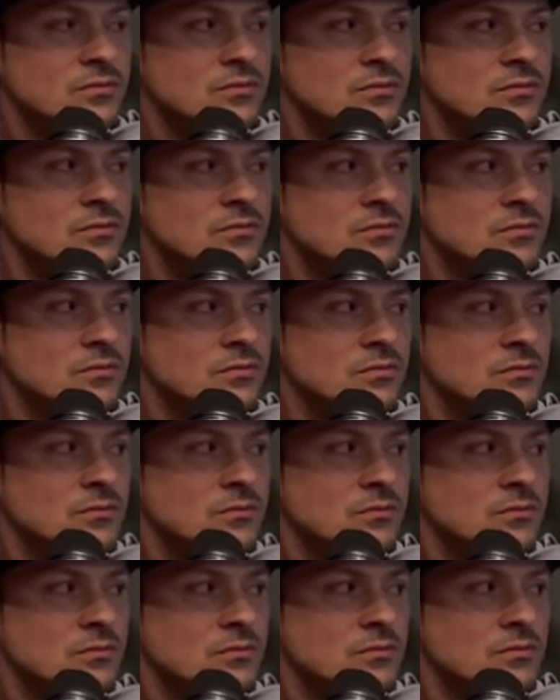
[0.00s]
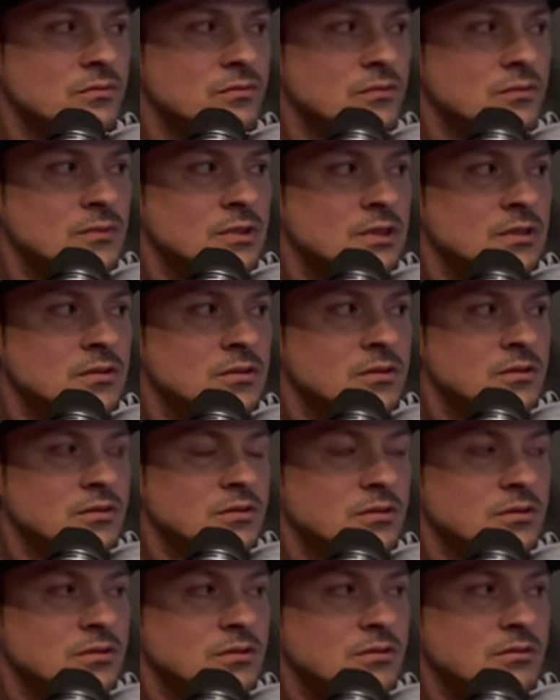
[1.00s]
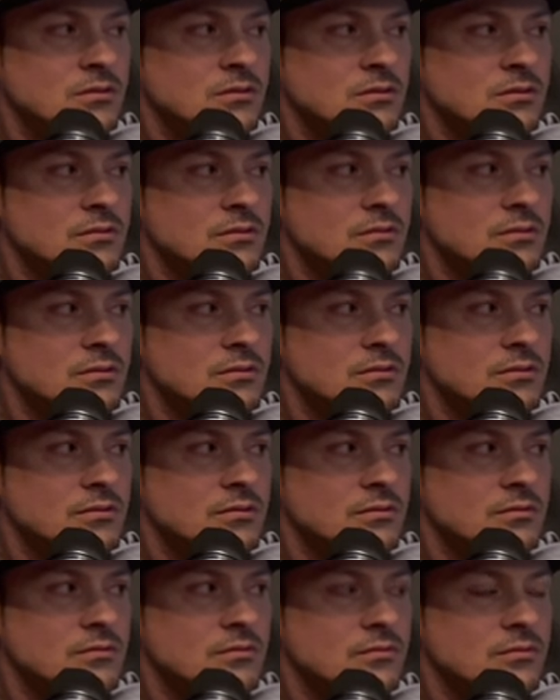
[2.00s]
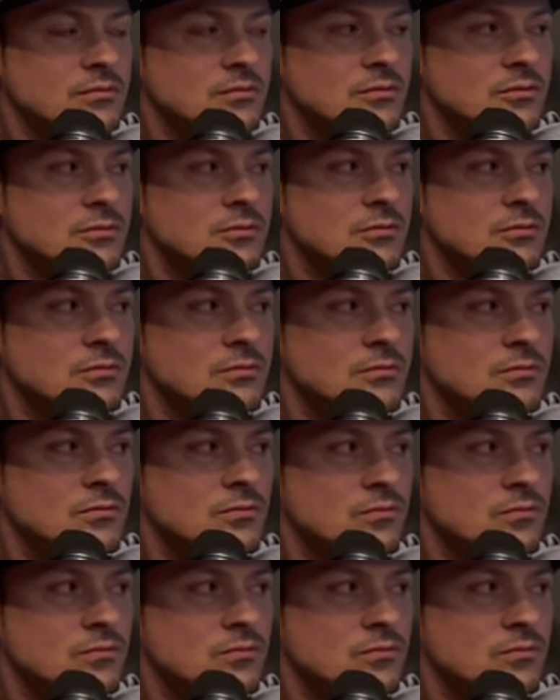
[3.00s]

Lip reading: (silent)